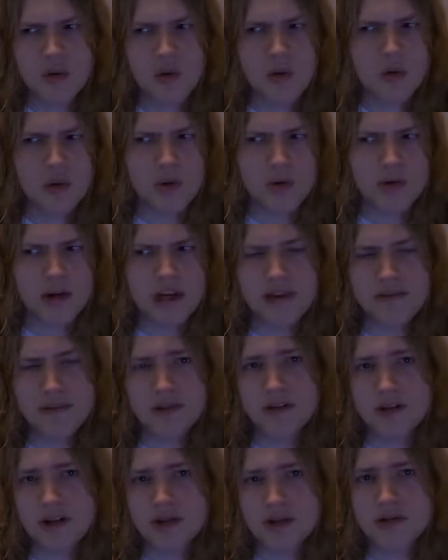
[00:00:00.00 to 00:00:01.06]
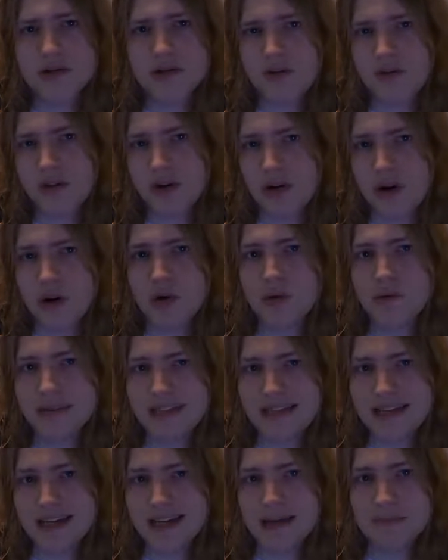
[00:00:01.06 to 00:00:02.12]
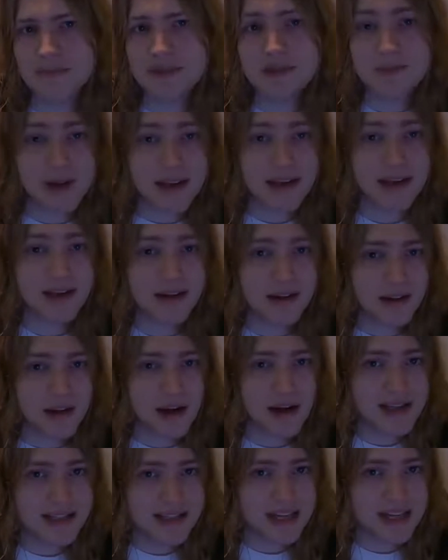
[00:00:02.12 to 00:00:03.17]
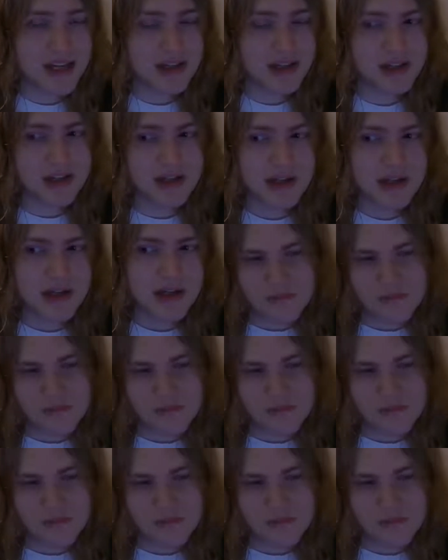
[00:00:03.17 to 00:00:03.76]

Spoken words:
or even issues of their own team's making and causation.